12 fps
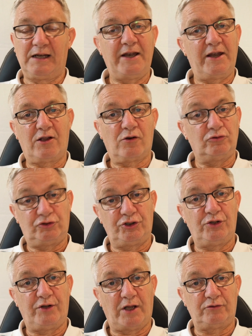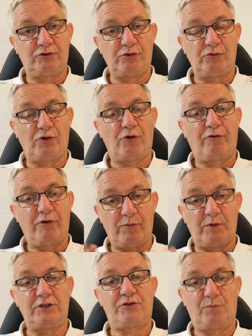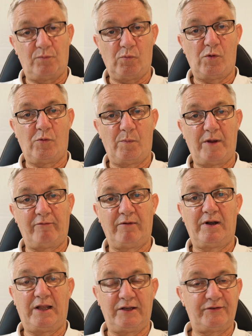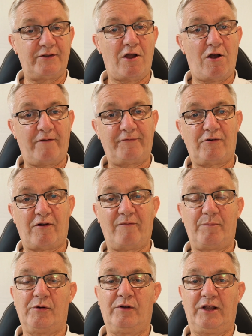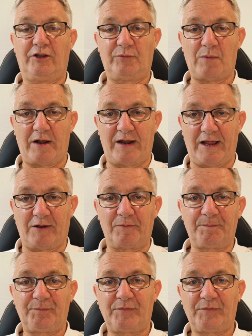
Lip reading: clinical studio tutorial which will be released after I've put this one out.